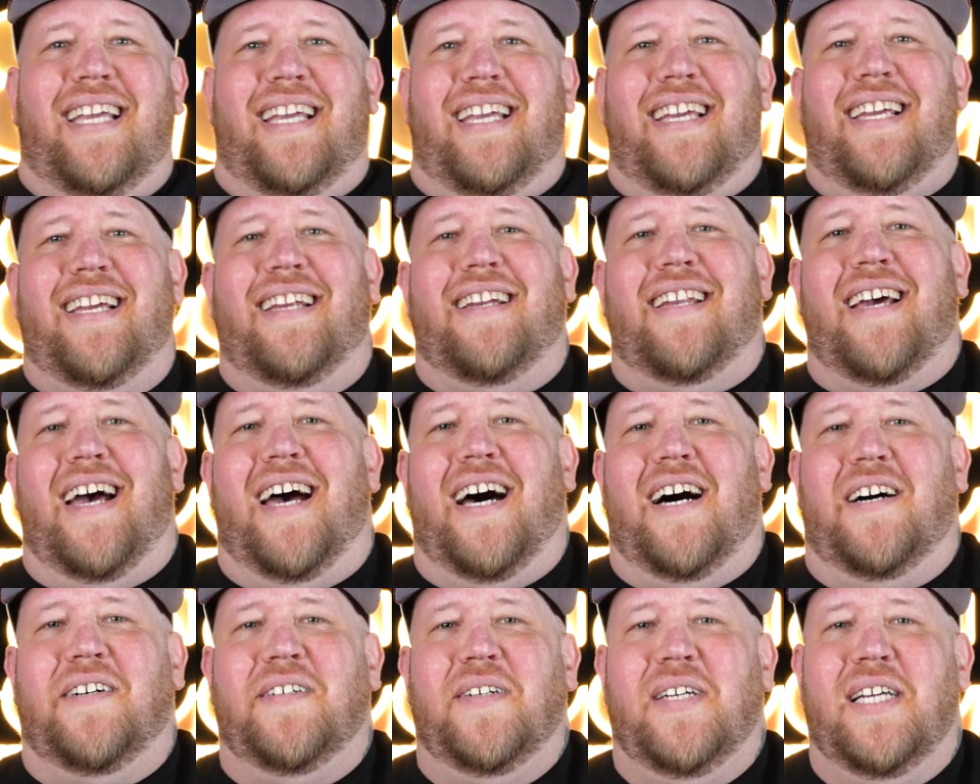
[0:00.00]
E
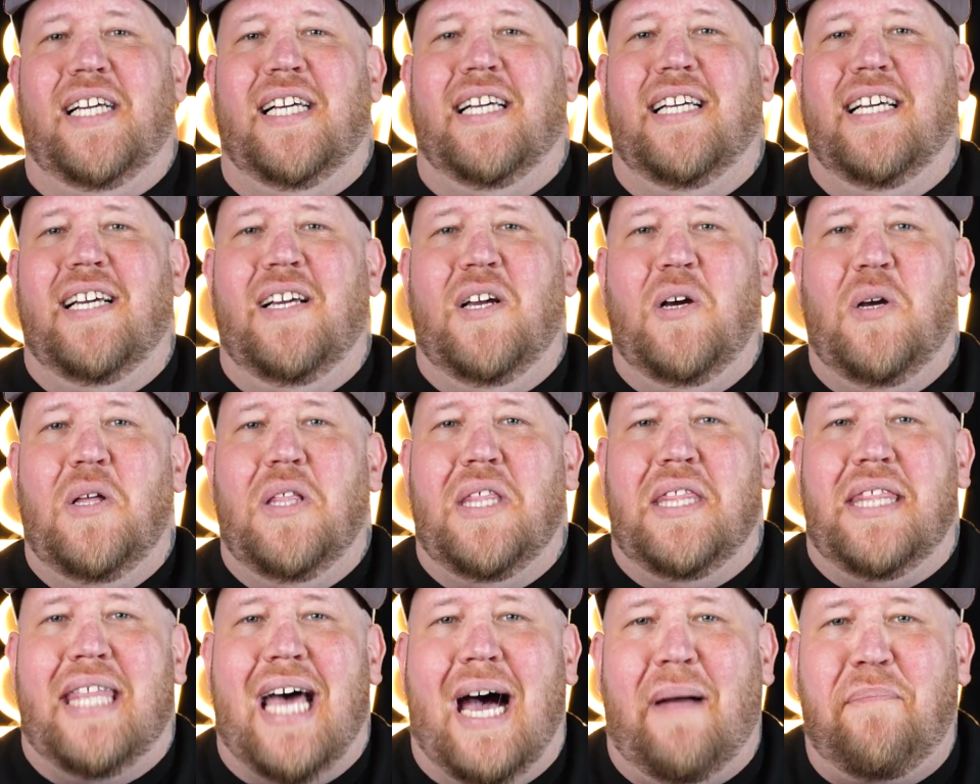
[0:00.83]
now.
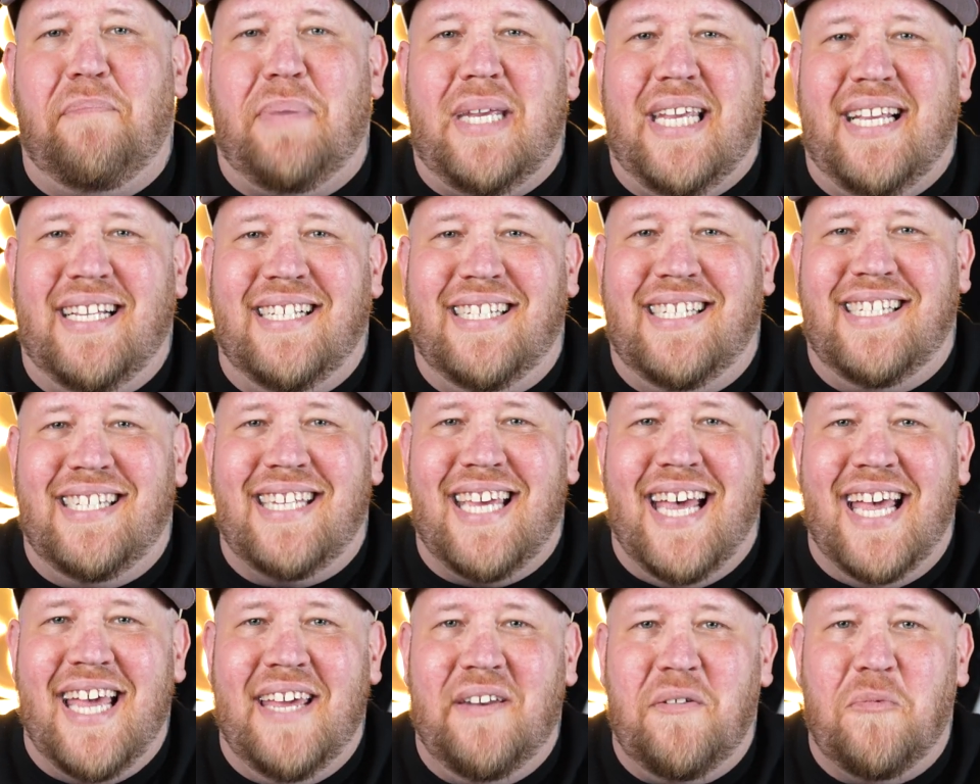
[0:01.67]
That being
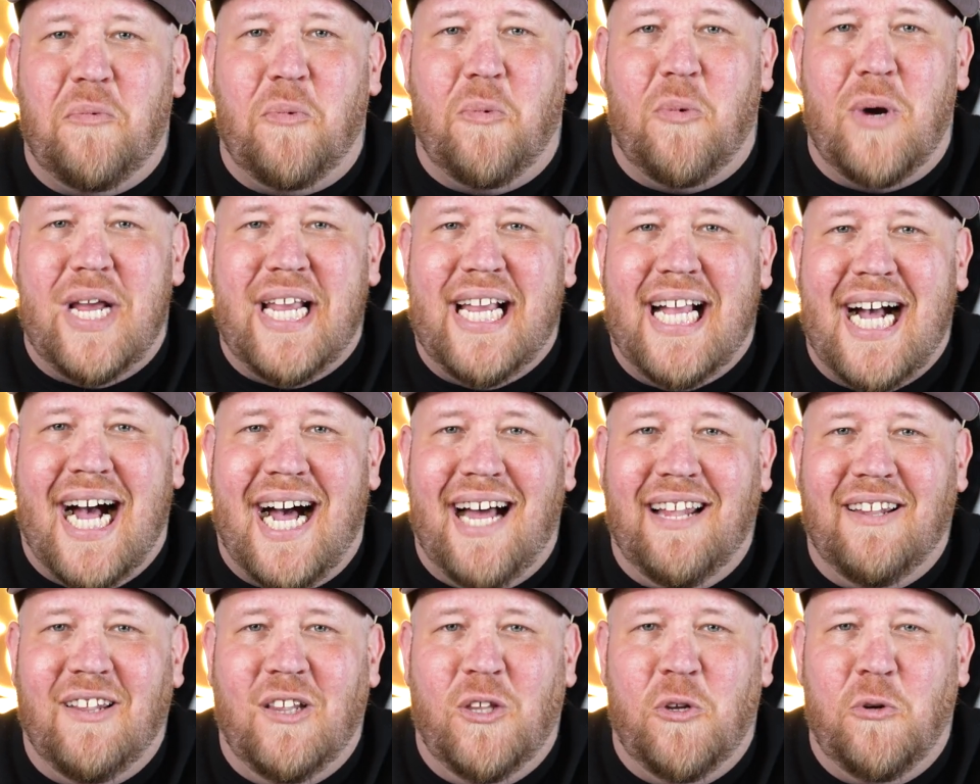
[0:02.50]
said, we
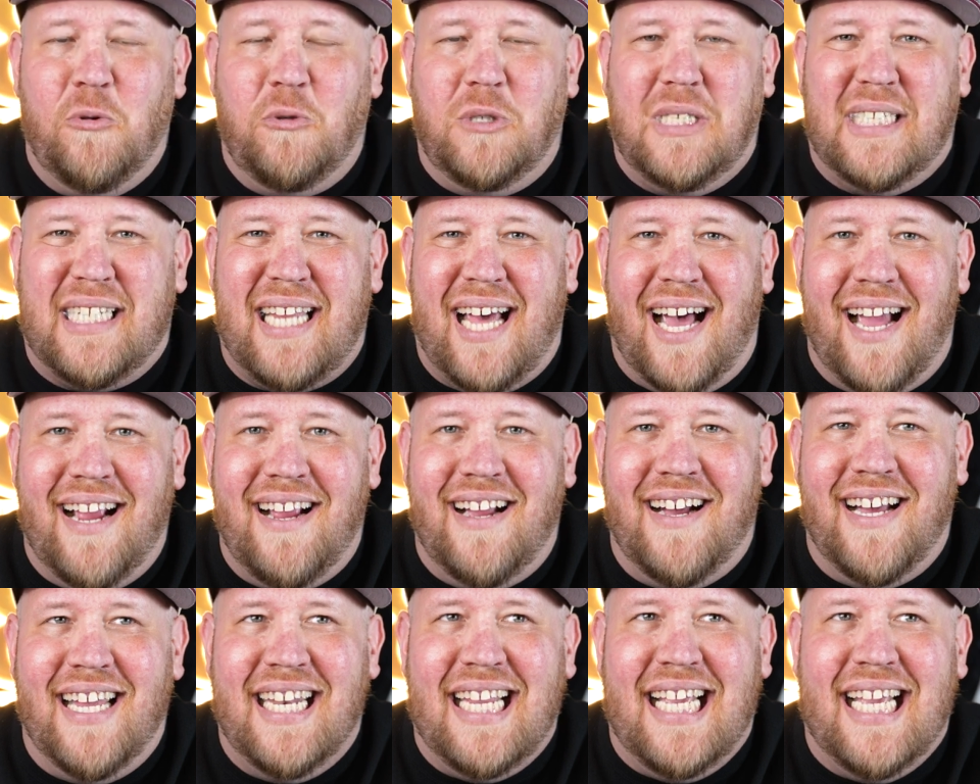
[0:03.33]
got Luke
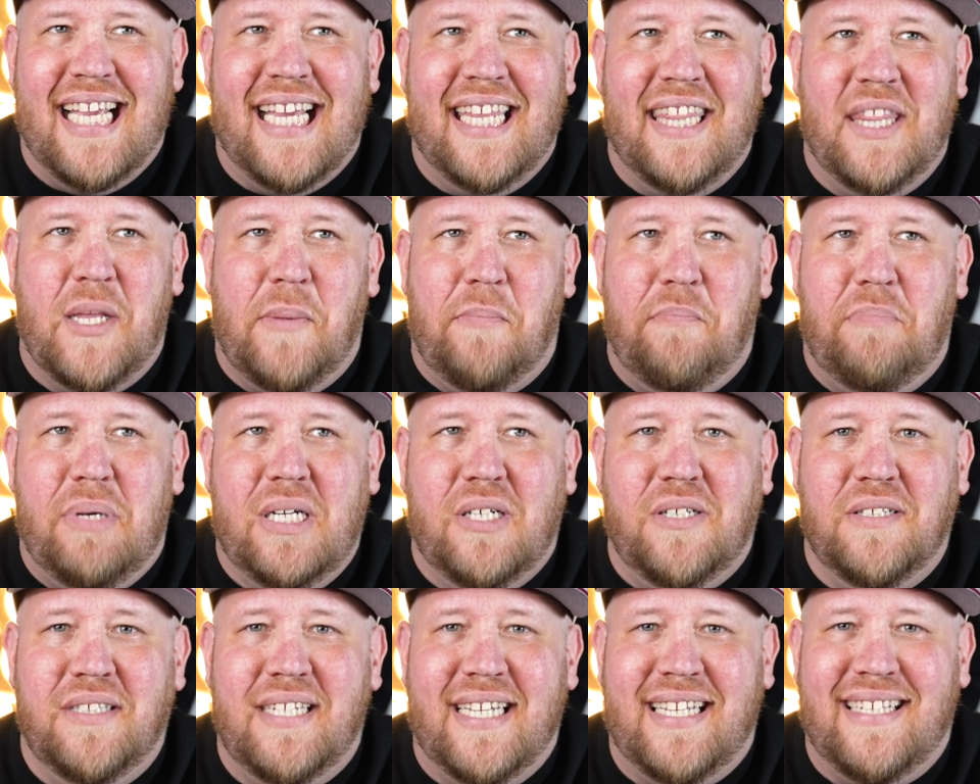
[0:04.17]
Zion in the
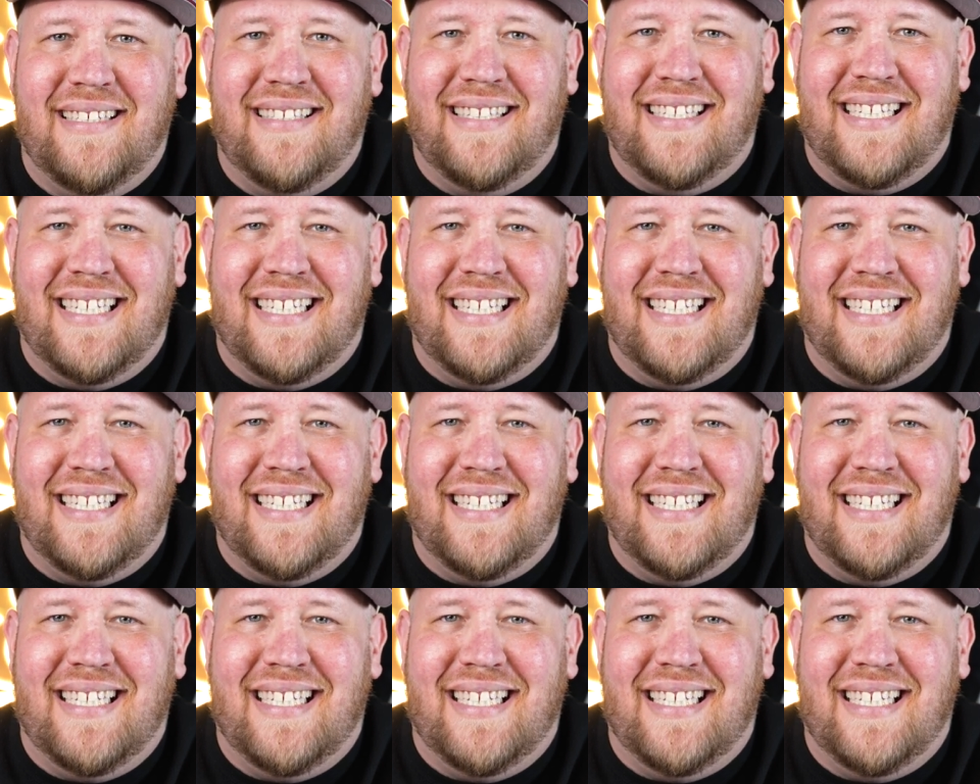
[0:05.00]
building